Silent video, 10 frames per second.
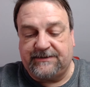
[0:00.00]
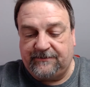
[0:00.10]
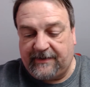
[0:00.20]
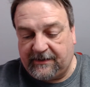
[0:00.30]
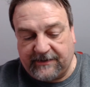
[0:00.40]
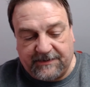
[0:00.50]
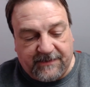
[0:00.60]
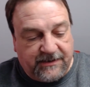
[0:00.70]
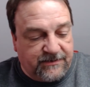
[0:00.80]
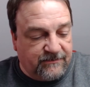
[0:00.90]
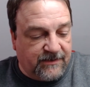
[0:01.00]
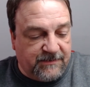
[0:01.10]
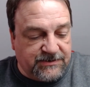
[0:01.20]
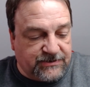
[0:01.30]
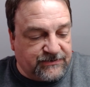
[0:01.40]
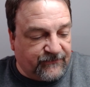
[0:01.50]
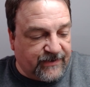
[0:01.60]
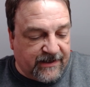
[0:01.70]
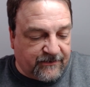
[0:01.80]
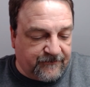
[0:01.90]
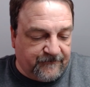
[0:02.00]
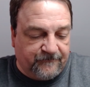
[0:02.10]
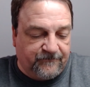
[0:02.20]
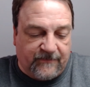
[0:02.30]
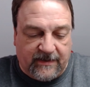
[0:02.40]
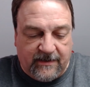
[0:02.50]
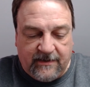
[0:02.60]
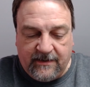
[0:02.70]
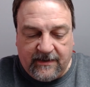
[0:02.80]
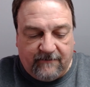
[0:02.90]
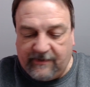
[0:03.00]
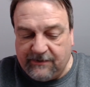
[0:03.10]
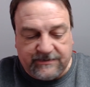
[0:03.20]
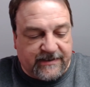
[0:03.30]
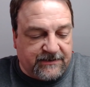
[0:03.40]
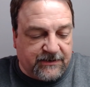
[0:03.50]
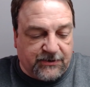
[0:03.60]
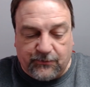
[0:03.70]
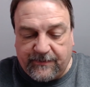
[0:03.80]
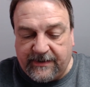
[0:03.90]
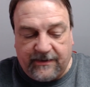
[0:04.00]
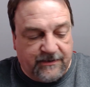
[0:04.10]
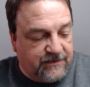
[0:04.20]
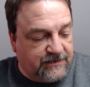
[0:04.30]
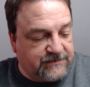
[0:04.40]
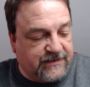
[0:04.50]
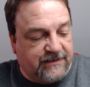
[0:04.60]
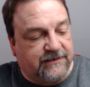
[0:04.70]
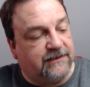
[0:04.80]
Now let me just, for now, even though it's got the goopy, it's got the